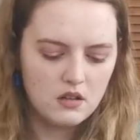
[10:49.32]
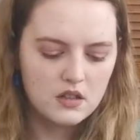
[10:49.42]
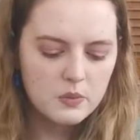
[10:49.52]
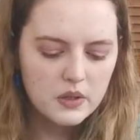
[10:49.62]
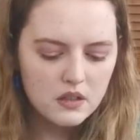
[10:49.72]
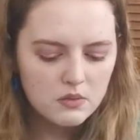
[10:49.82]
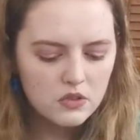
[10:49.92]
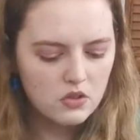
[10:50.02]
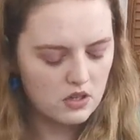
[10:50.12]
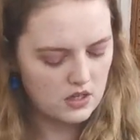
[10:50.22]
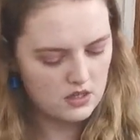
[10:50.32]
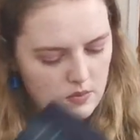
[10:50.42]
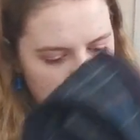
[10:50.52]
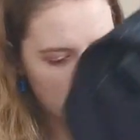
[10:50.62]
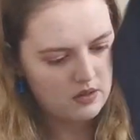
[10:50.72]
Oh, it's a bit
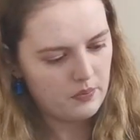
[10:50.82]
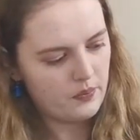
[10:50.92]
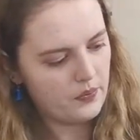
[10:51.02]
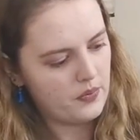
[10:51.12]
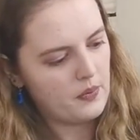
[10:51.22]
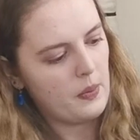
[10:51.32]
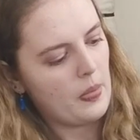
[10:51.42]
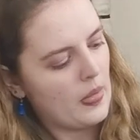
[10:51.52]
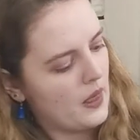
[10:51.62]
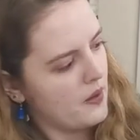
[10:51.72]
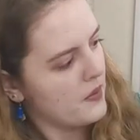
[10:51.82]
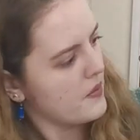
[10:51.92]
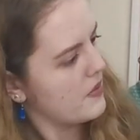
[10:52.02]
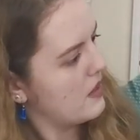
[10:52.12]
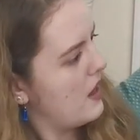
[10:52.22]
cramped at the back.
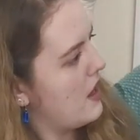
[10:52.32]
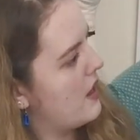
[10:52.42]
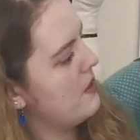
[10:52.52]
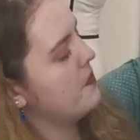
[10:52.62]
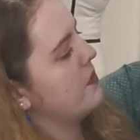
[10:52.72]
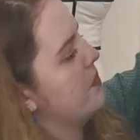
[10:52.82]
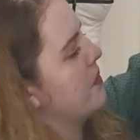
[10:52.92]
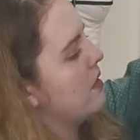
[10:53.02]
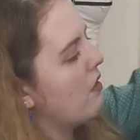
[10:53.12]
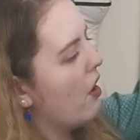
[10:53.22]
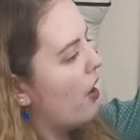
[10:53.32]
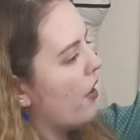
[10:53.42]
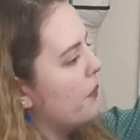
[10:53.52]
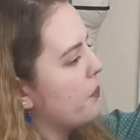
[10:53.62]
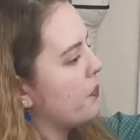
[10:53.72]
Okay.
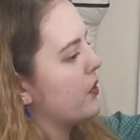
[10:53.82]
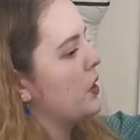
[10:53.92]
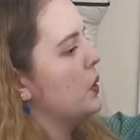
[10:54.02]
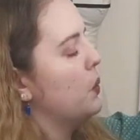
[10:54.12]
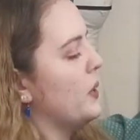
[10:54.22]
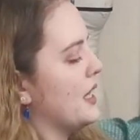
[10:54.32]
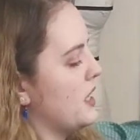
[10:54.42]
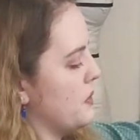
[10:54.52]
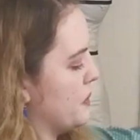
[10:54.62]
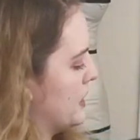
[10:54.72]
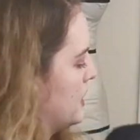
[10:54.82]
Okay. Weird.